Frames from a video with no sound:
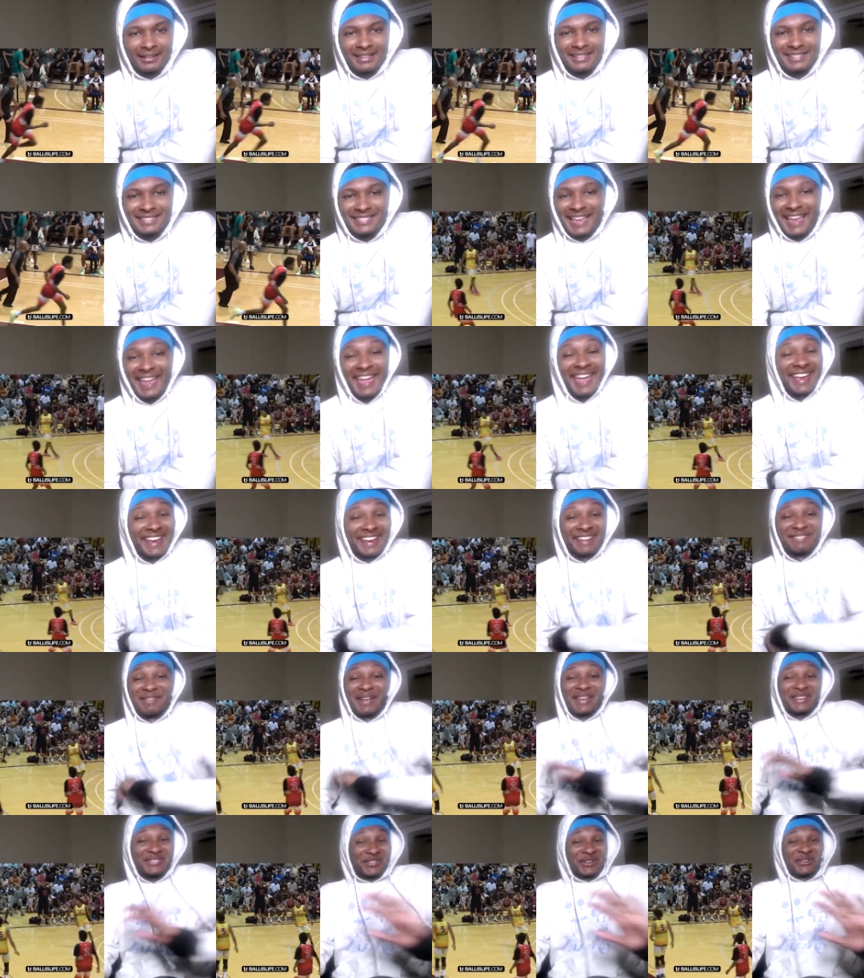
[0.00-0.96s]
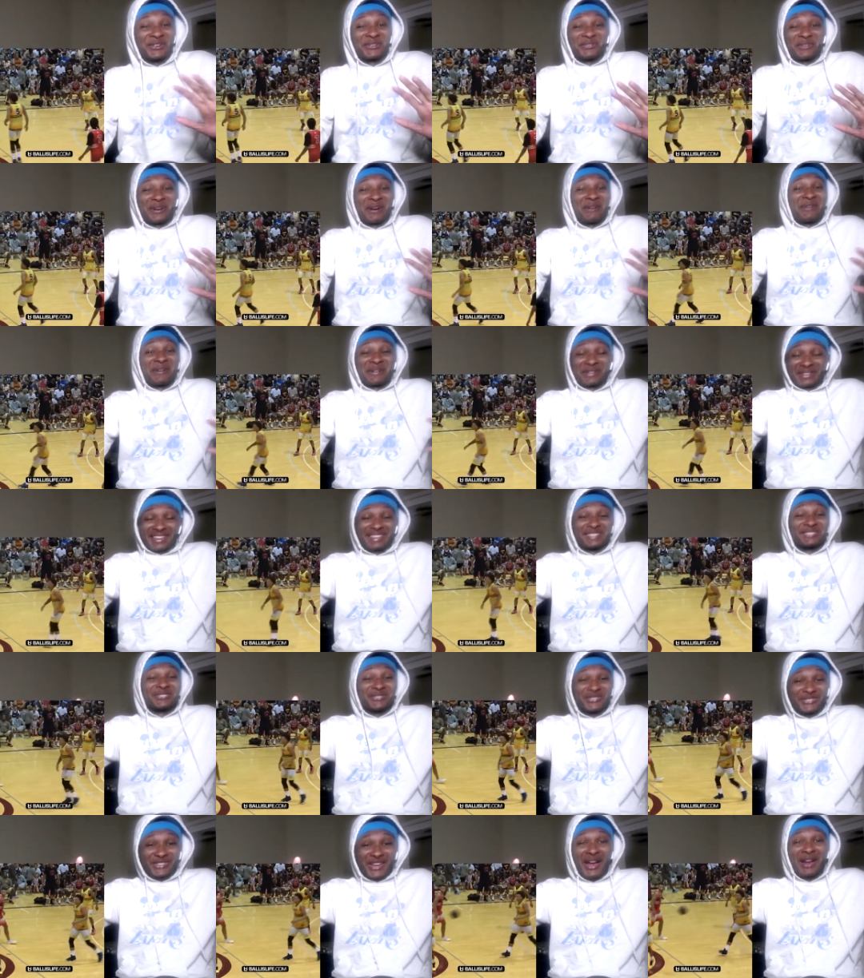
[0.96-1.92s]
He said, hey, make sure to rim because
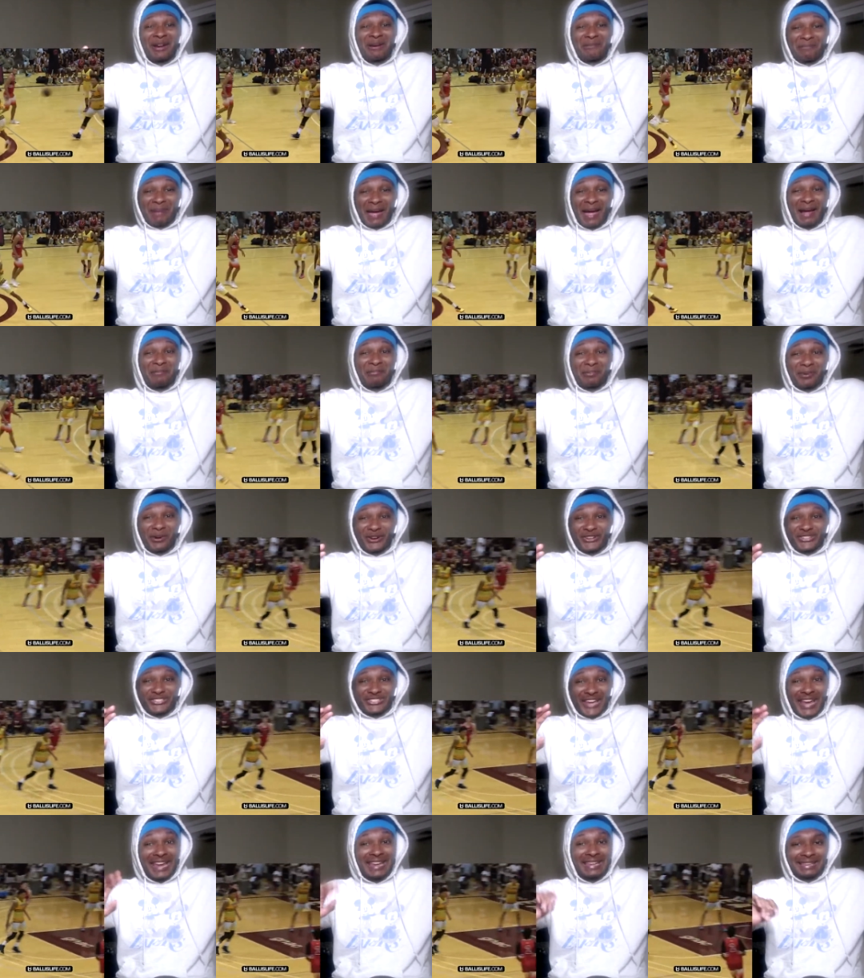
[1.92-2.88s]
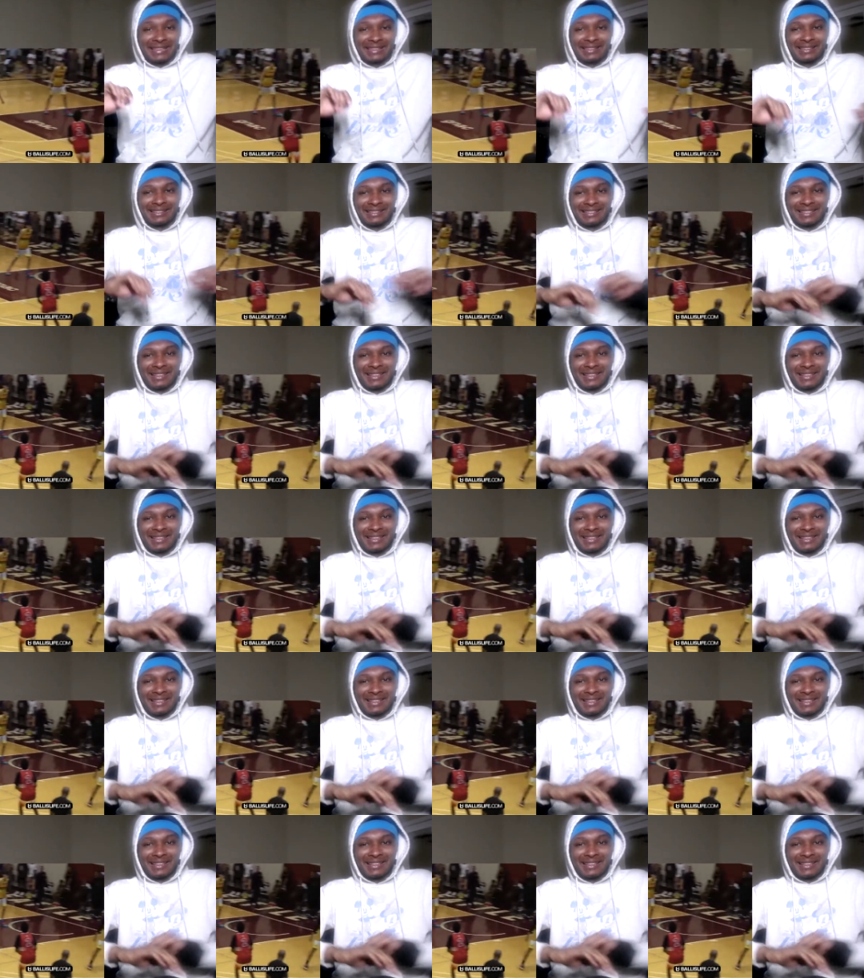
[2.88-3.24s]
you saw the backboard shaking.